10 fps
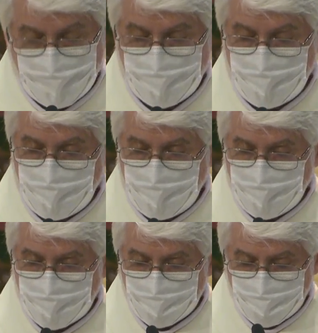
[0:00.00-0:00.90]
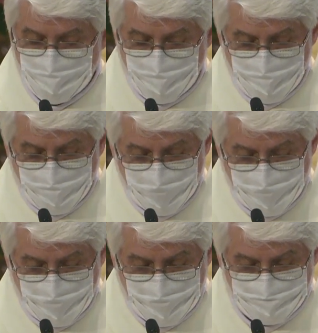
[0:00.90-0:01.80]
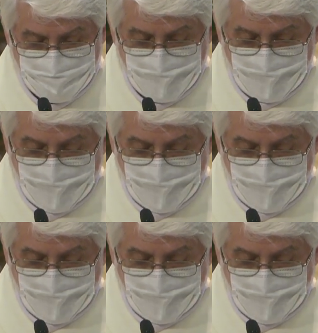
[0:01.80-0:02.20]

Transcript: here we have